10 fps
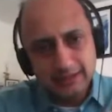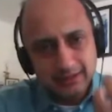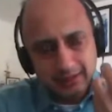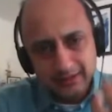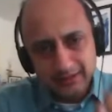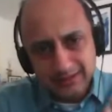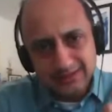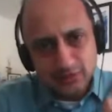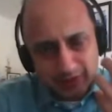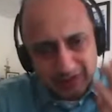uh,
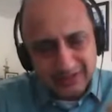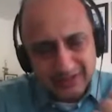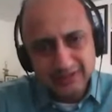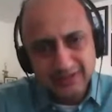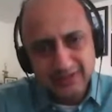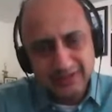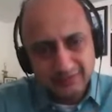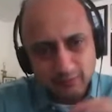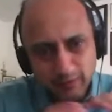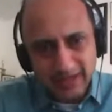is really
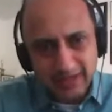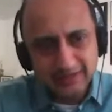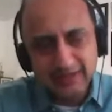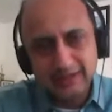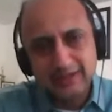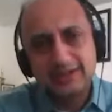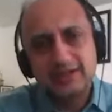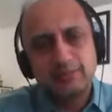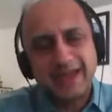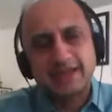the way that
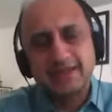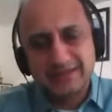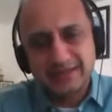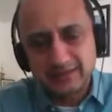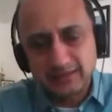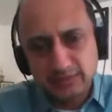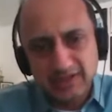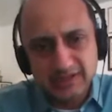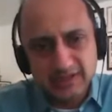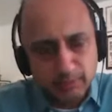Indian banking system
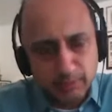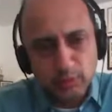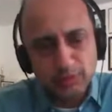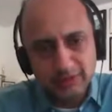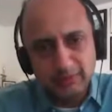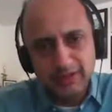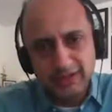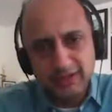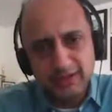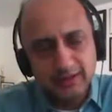can support the
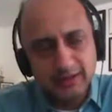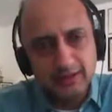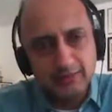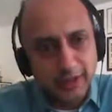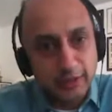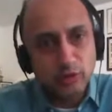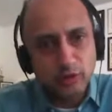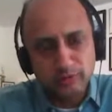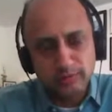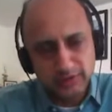budding uh, micro
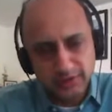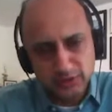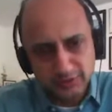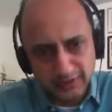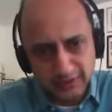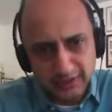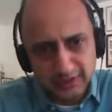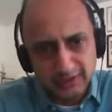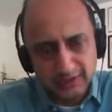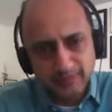entrepreneurs of the
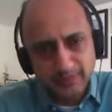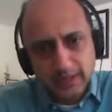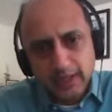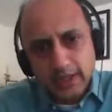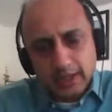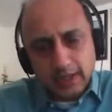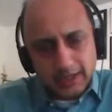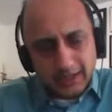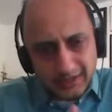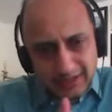country.
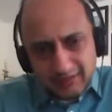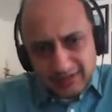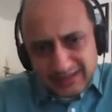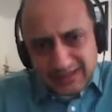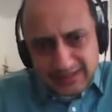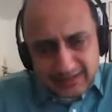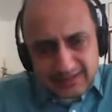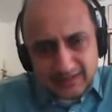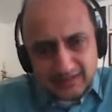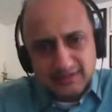Uh, even seasoned
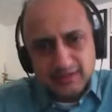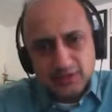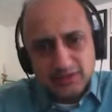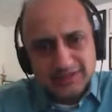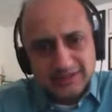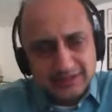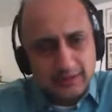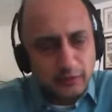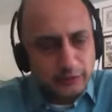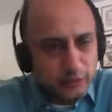statisticians,
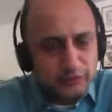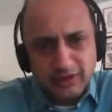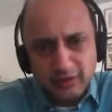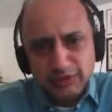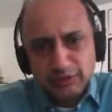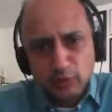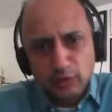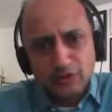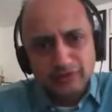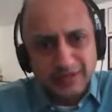of course, can be
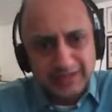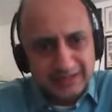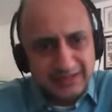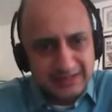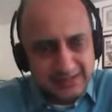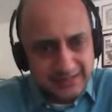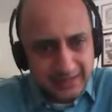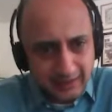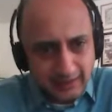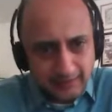thrown off by India's
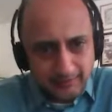scale,